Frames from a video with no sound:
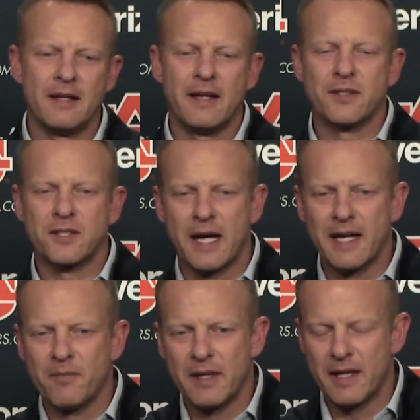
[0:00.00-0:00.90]

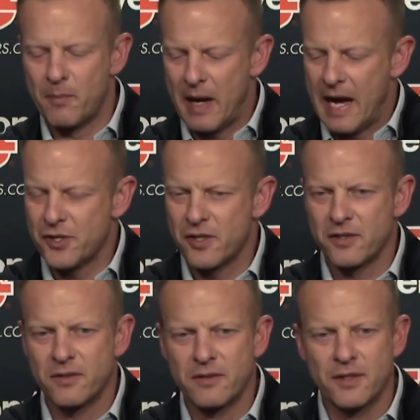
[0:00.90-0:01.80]
excitement and passion
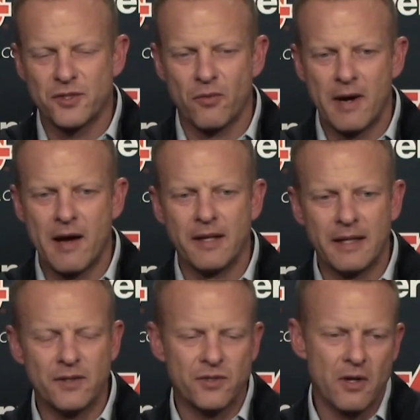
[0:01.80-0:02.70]
surrounding
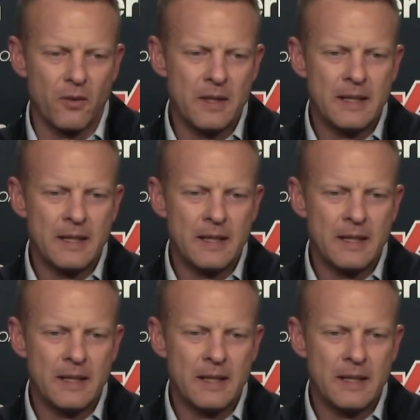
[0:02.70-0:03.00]
it. So,